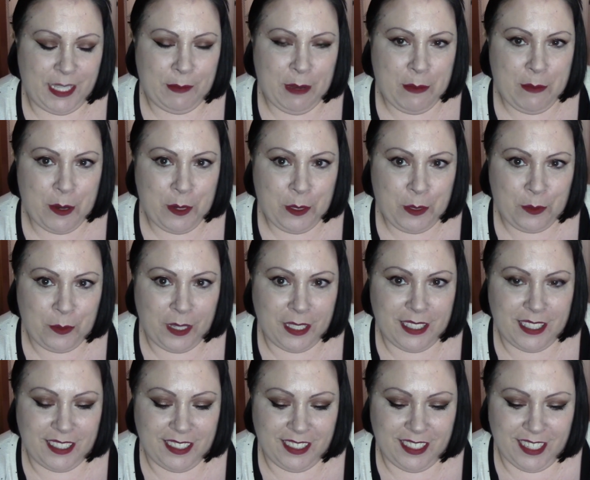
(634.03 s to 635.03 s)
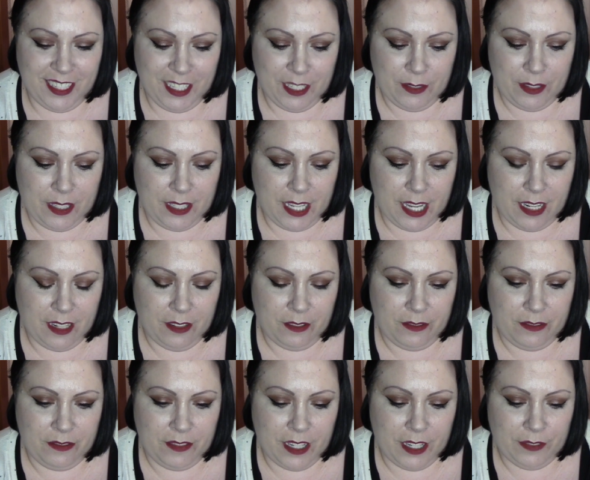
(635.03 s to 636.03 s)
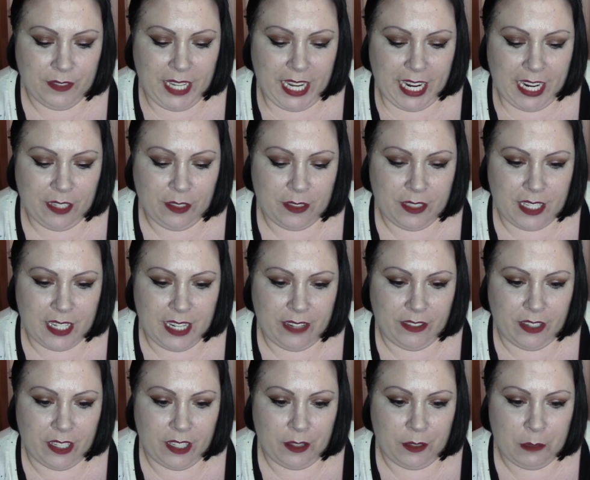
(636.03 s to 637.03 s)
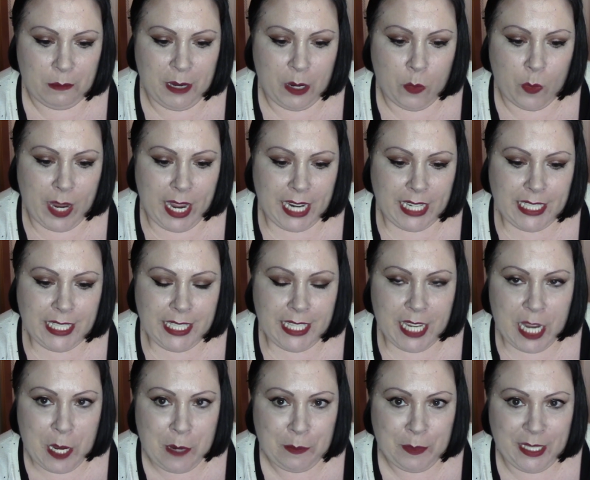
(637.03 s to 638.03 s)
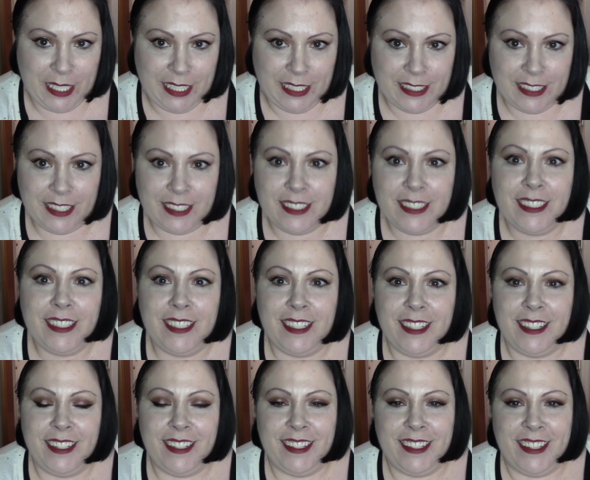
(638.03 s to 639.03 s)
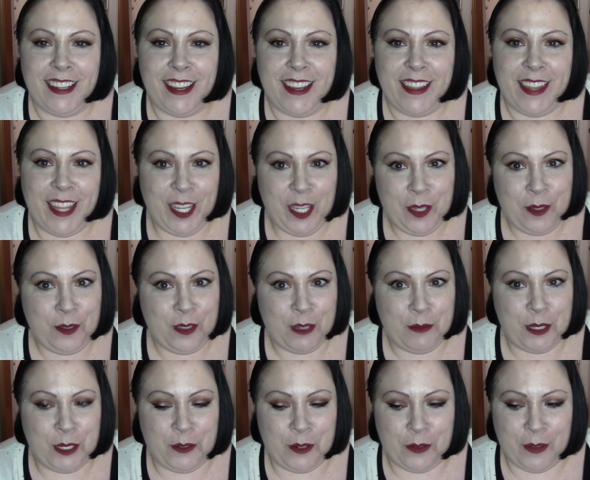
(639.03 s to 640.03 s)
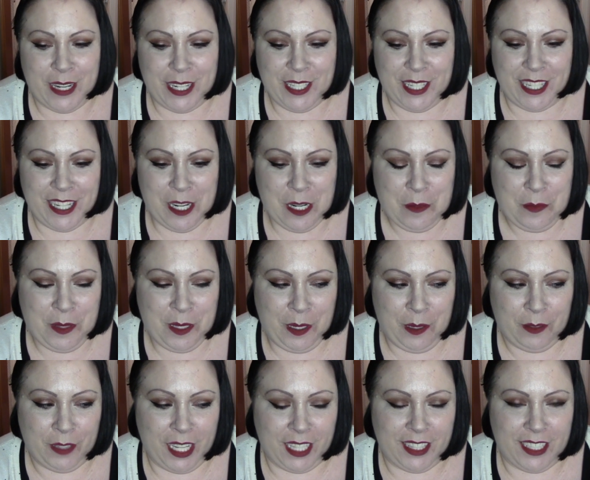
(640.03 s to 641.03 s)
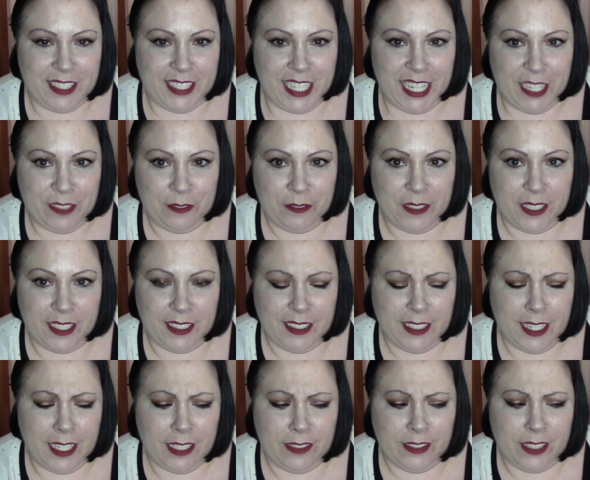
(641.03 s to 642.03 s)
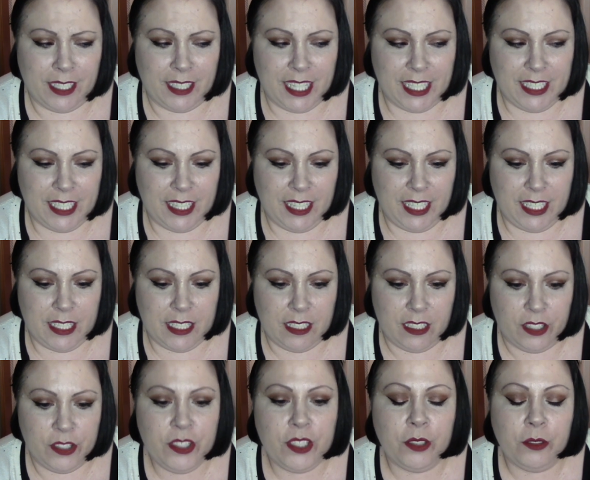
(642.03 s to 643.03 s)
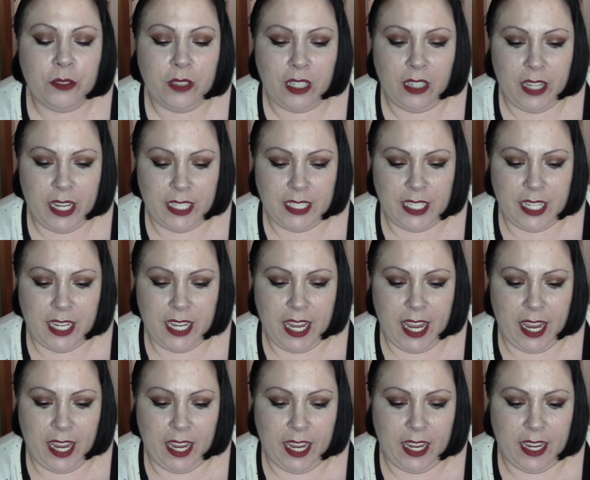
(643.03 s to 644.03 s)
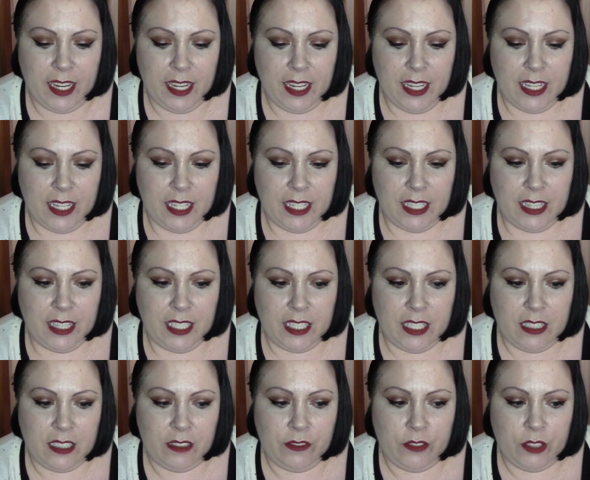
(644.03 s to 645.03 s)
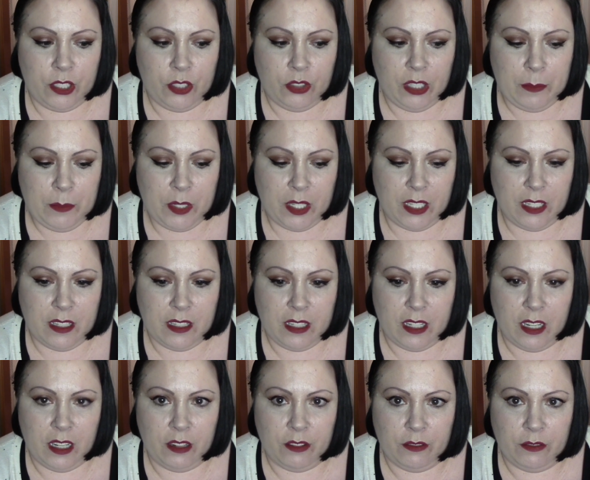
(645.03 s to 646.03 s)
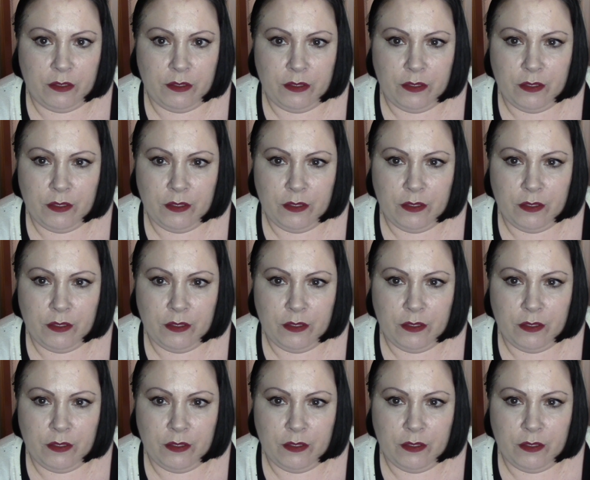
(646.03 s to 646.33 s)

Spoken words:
most recent kind of set of candles that I've gone through, my wax empties. Thank you so much for watching. I hope that you like this. I had fun kind of collecting these, and also collecting a list of descriptions of